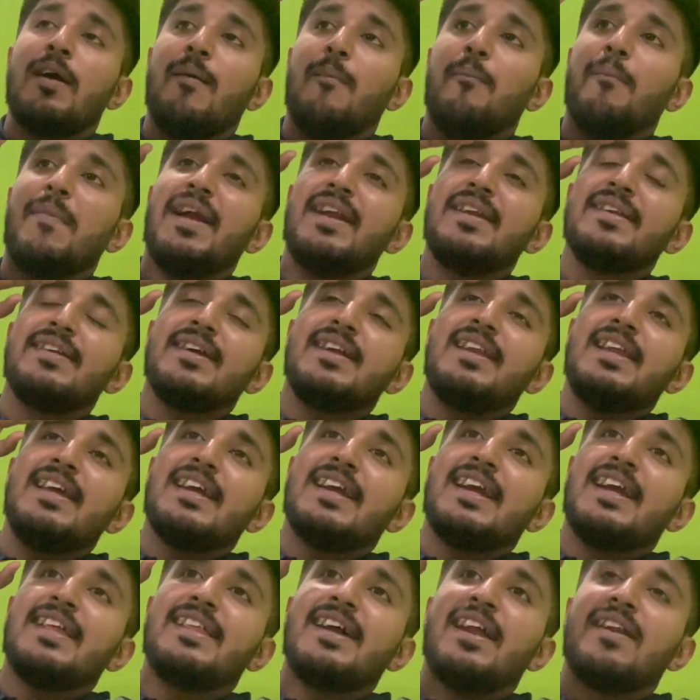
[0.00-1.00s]

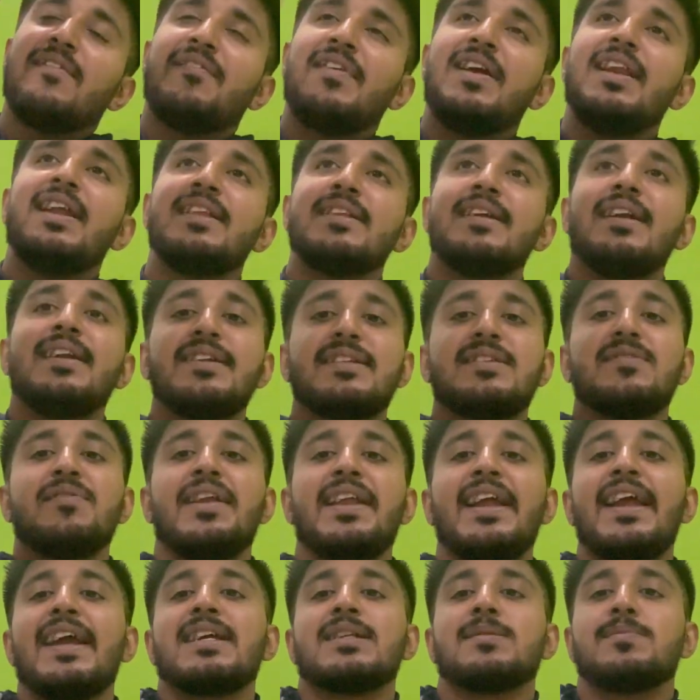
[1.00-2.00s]
mentally get that feeling that it's
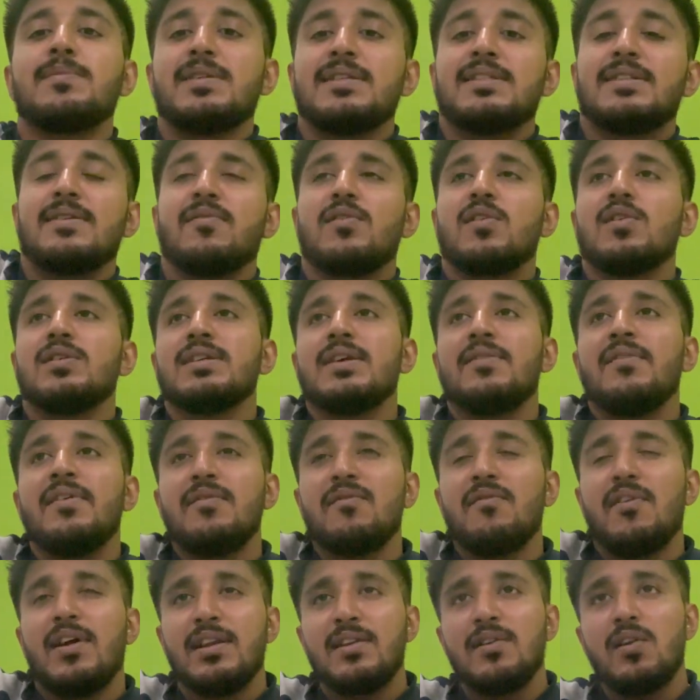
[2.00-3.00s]
very expensive because
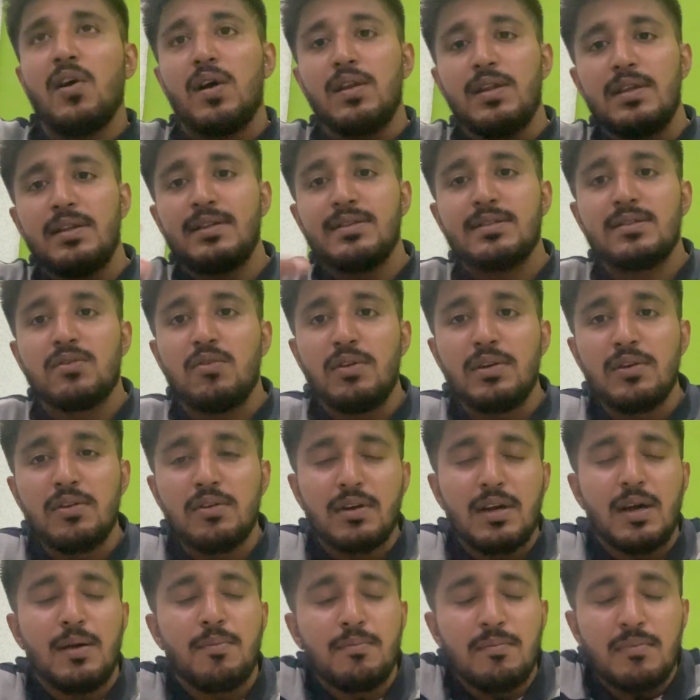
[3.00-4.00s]
even one dollar is going to
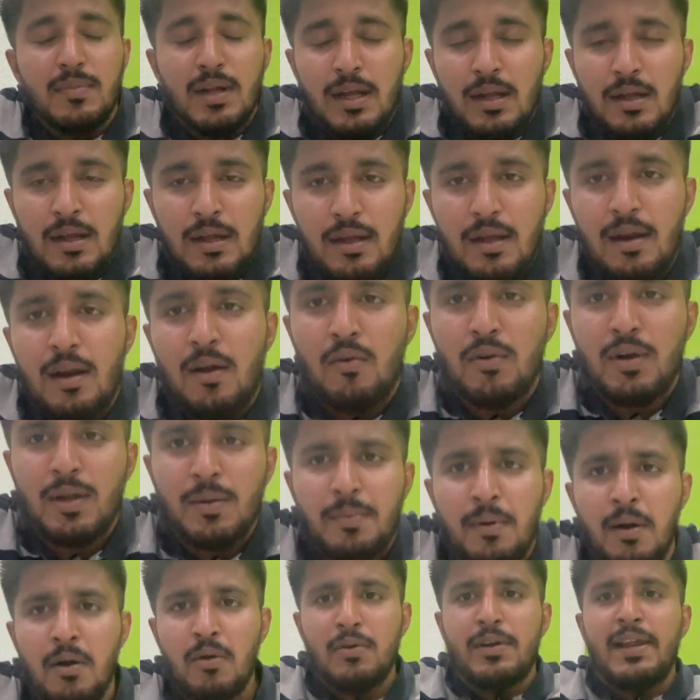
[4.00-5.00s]
come around
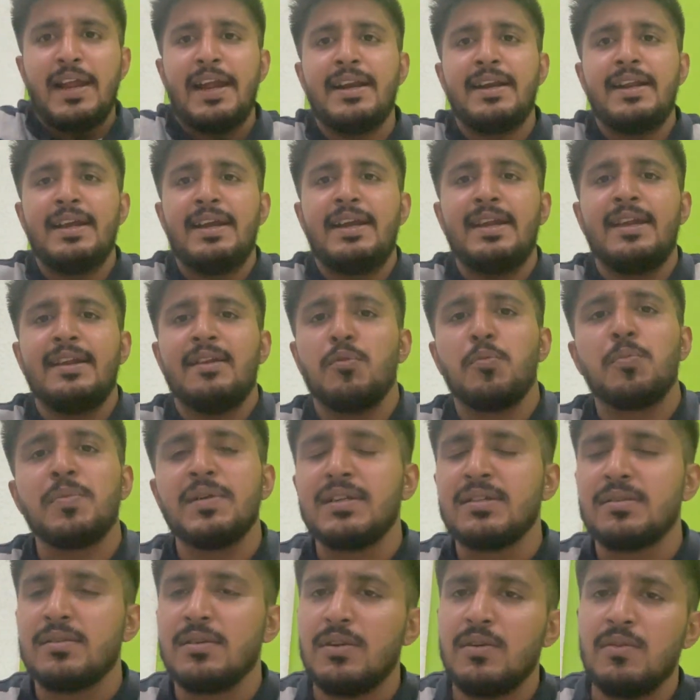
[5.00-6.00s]
about 80
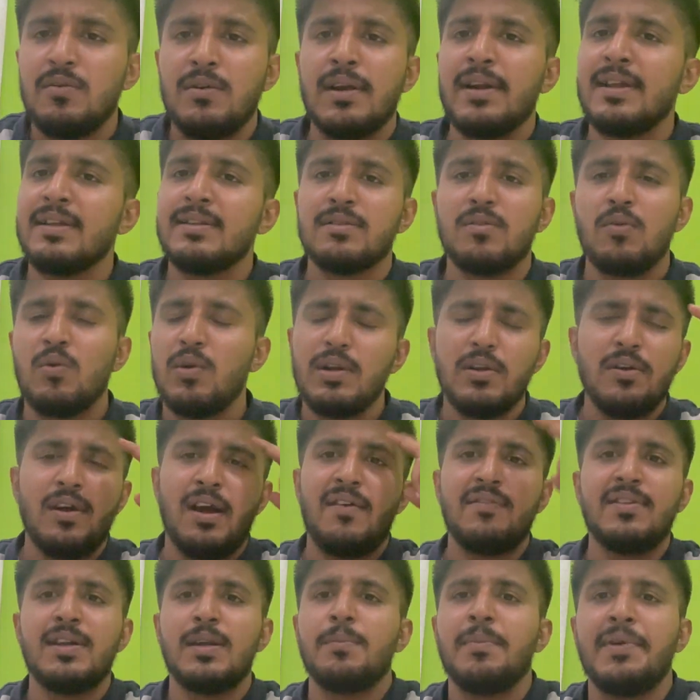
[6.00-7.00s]
rupees to you and it's going to
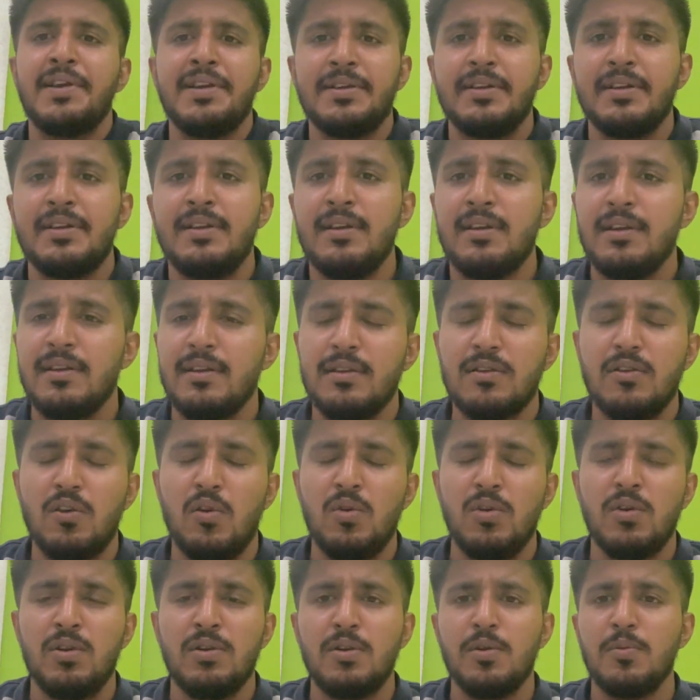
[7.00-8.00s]
have that mental
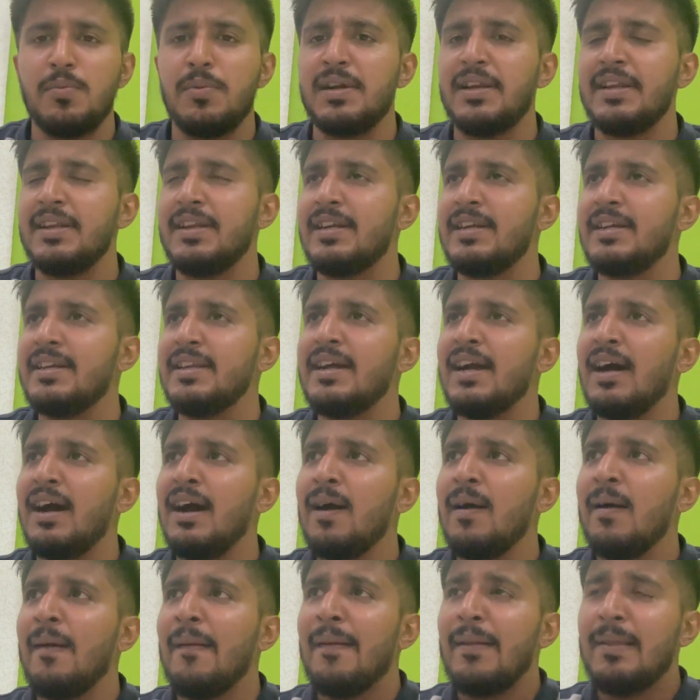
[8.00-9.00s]
toll on you but in india
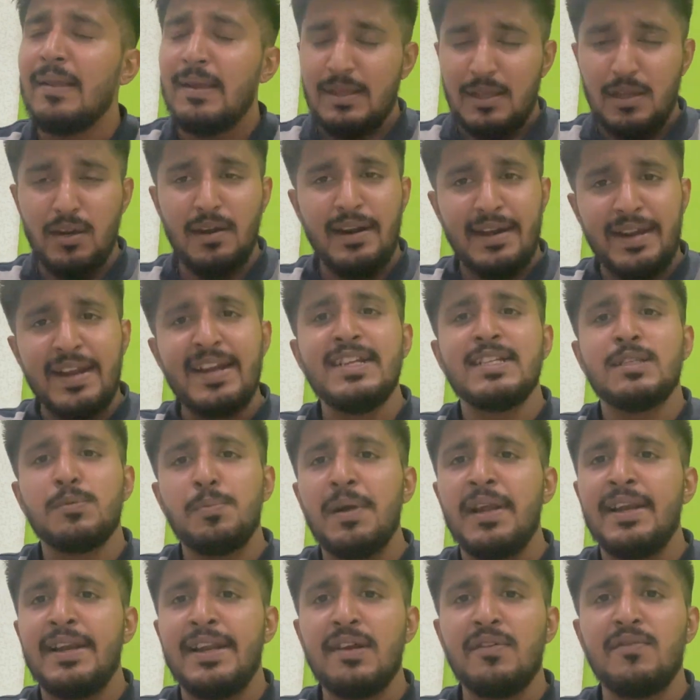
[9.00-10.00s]
you're again
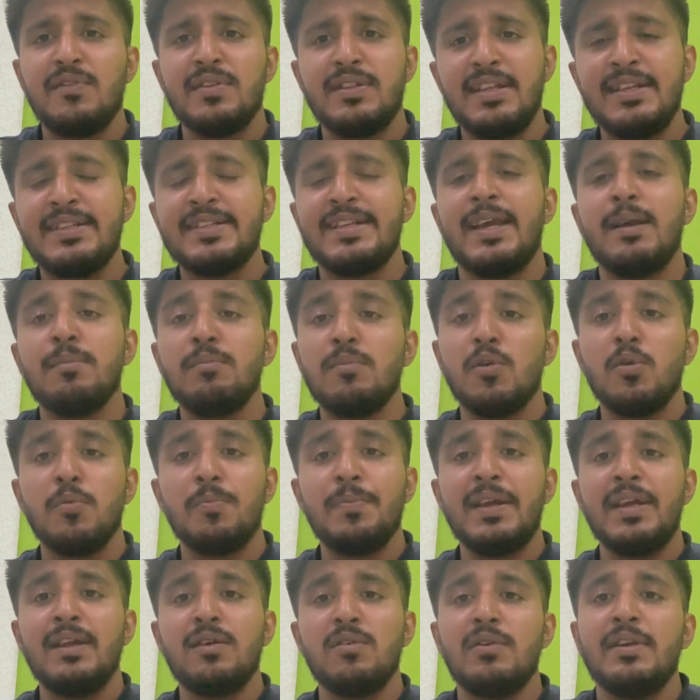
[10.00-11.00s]
spending with the same
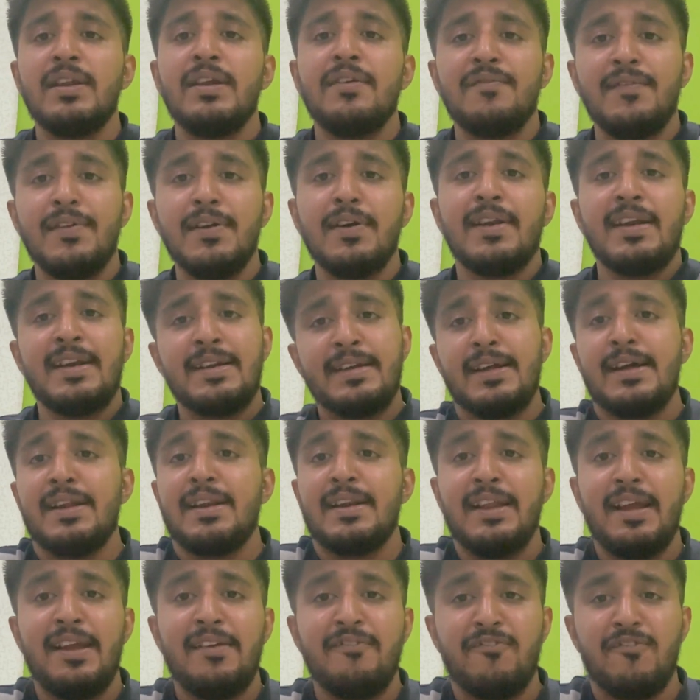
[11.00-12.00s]
rupee you lived your entire
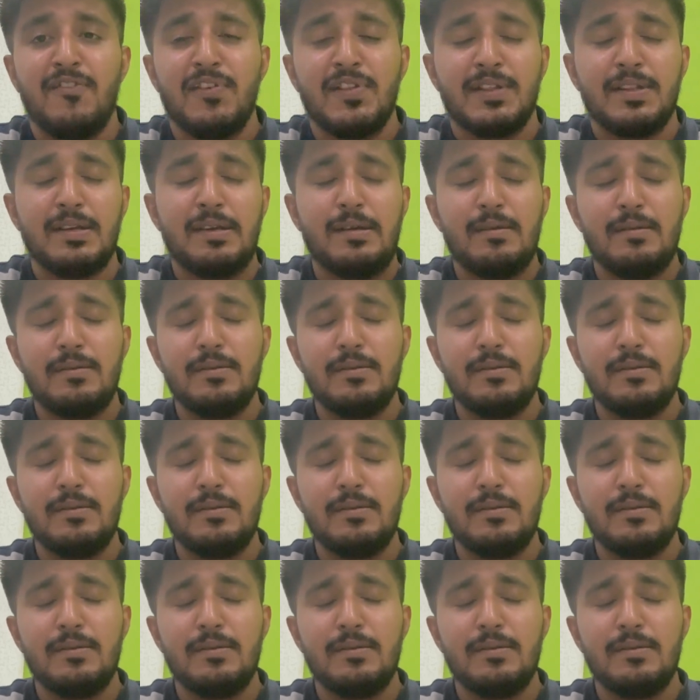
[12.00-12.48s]
life with.